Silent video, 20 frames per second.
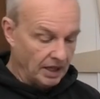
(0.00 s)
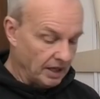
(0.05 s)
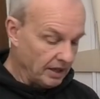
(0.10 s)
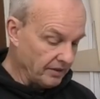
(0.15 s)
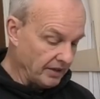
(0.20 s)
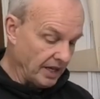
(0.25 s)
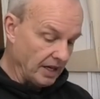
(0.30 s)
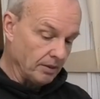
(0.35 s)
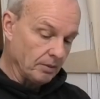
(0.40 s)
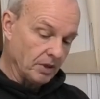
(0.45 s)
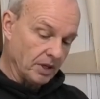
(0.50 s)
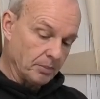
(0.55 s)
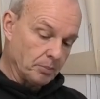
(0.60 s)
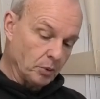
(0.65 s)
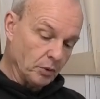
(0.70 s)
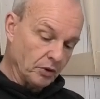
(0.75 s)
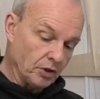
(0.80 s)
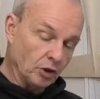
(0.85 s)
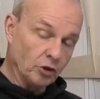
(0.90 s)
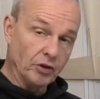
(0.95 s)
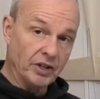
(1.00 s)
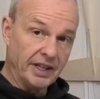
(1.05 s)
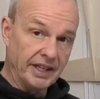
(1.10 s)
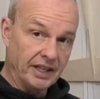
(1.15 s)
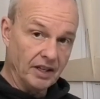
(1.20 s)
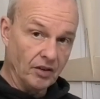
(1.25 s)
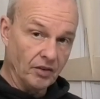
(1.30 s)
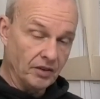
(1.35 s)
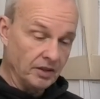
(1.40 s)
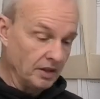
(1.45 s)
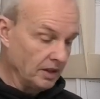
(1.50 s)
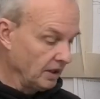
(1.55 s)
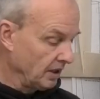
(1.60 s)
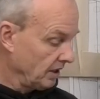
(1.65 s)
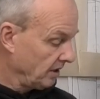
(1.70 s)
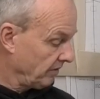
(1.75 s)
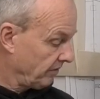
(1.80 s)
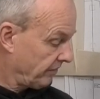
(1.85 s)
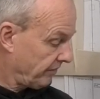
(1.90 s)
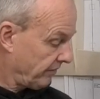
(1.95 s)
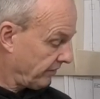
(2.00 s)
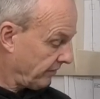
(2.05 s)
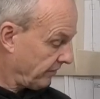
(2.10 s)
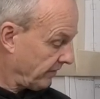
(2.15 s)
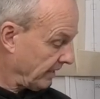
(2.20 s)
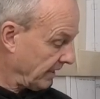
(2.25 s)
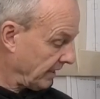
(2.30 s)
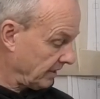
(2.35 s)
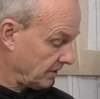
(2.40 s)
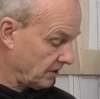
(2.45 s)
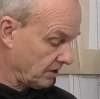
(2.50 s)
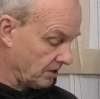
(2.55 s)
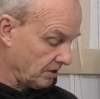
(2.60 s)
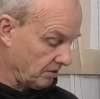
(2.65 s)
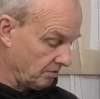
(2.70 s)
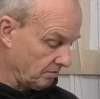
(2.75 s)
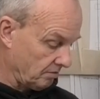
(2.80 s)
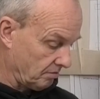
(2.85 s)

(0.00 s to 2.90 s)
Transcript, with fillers: and then I'm going to put the green on. In fact,